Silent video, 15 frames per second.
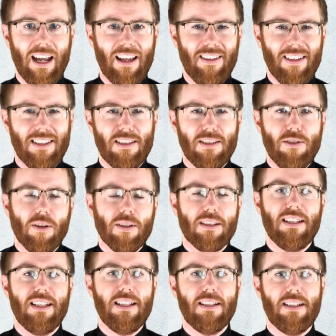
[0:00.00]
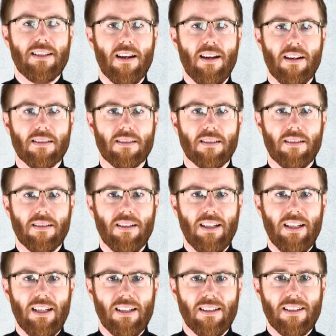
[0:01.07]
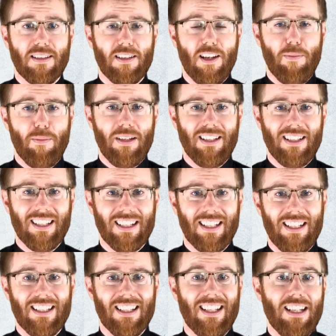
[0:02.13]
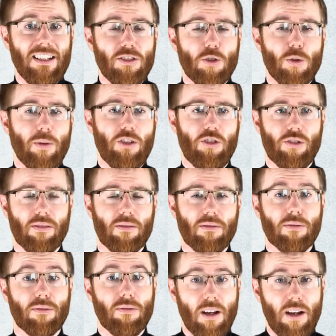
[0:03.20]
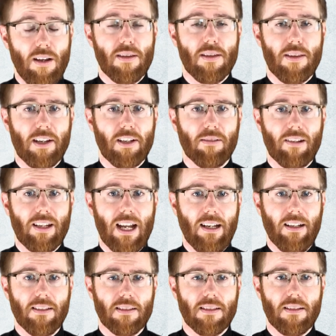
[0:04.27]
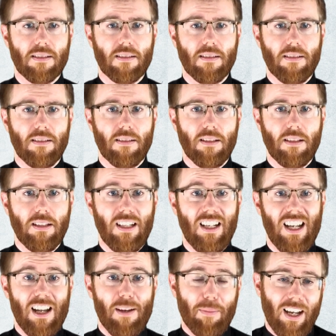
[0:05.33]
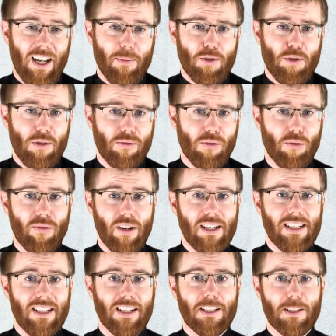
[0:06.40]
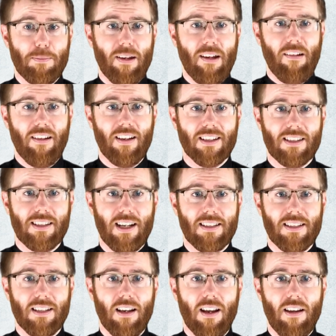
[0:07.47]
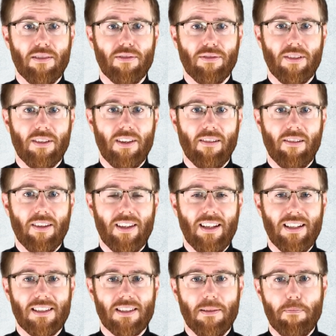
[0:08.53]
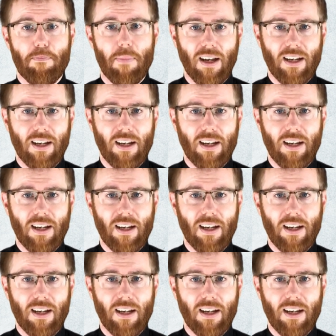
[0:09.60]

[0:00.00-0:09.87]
And this is not an easy task. Discernment is an intuition rather than a reality. Perhaps you have already experienced that in life, that there are things that